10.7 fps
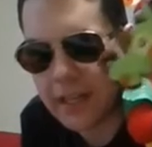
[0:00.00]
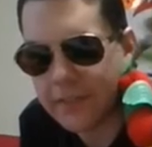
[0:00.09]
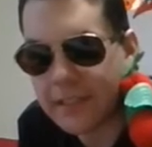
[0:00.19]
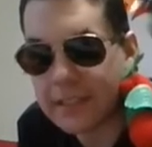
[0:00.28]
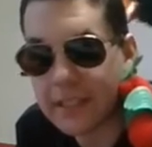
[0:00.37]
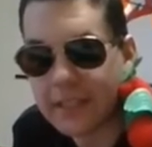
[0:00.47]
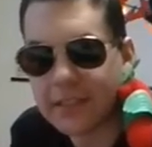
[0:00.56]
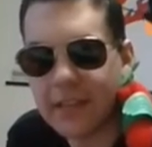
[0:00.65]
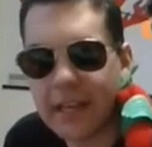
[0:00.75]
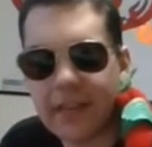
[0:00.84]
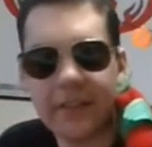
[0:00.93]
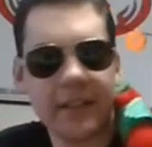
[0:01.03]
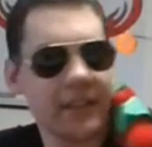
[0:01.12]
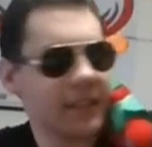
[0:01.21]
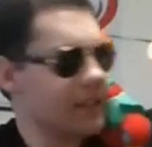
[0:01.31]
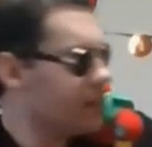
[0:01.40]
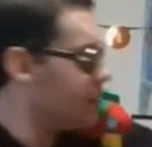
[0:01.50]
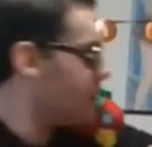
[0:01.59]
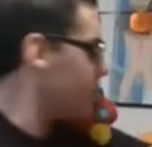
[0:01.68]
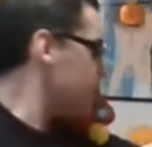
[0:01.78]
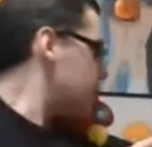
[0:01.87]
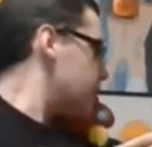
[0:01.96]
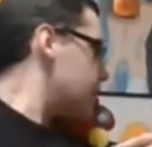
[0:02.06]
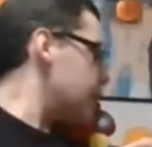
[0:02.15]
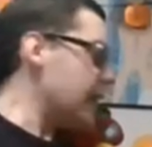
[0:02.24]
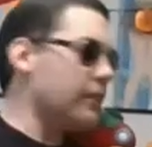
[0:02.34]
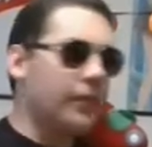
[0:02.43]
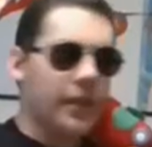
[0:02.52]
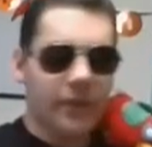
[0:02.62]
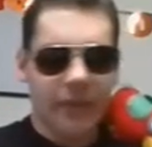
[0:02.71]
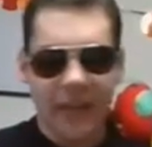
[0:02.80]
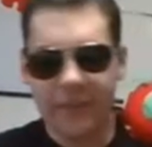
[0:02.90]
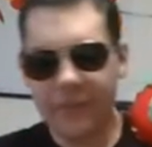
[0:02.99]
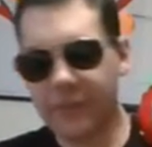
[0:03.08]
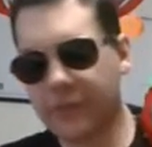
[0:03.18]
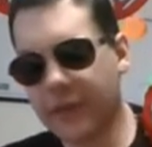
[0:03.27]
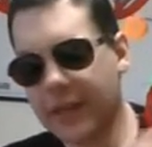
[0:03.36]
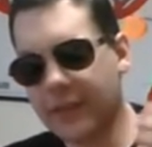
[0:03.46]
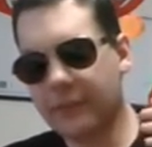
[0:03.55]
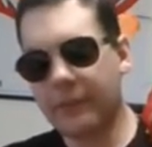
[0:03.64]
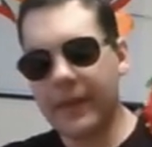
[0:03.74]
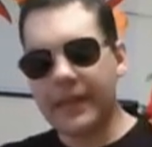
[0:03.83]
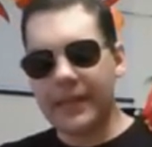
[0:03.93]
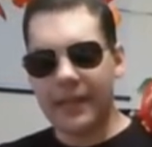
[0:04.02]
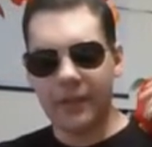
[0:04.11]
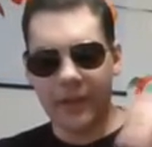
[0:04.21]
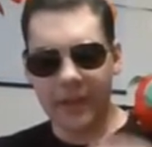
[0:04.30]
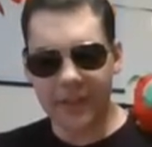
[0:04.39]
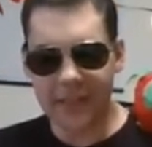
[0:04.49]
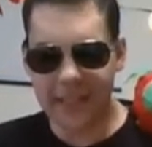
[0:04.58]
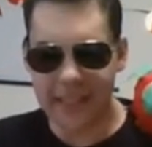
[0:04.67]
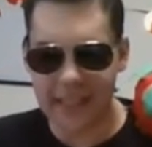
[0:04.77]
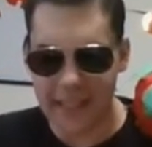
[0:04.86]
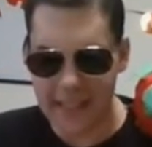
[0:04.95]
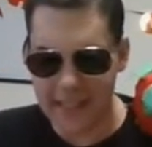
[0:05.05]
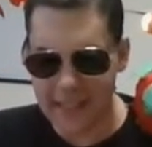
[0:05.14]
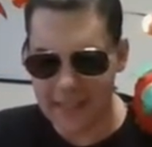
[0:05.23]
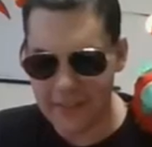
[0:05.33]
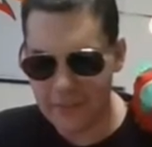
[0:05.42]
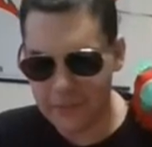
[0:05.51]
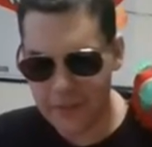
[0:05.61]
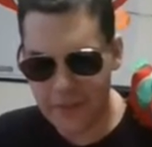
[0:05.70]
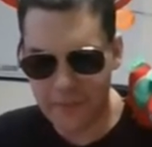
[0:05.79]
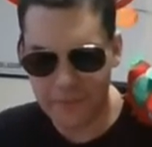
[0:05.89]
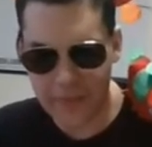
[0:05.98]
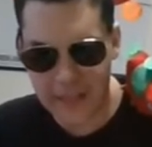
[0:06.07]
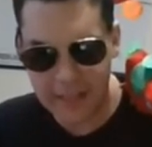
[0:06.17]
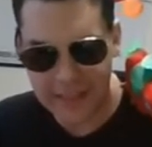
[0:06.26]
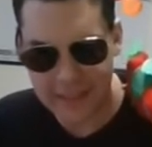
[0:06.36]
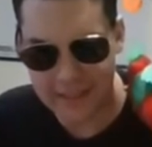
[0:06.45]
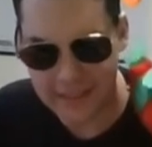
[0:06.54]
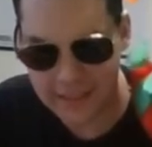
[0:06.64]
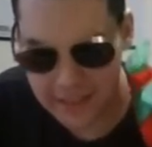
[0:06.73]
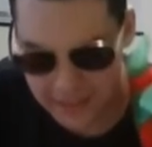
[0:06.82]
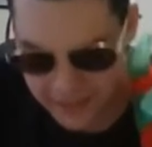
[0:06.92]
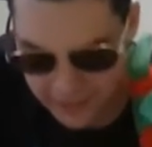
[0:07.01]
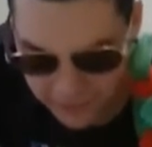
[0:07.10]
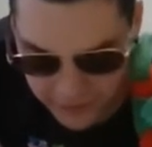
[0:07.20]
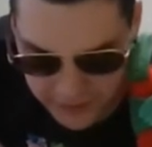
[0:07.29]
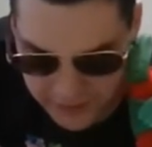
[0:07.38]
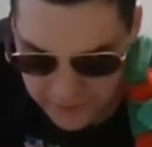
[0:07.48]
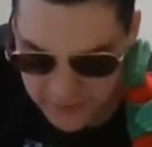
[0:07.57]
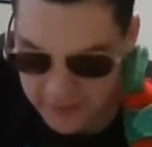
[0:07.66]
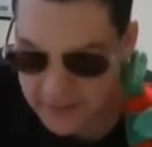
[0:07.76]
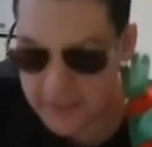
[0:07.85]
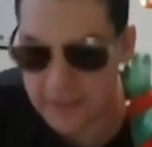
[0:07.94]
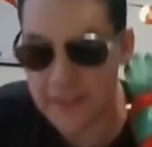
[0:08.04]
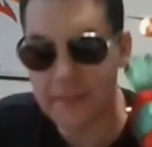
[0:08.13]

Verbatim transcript: of these. I also have a. Uh, yeah, I have one of I have one of Bandana Waddle Dee. I have from Akita, and I have one of uh,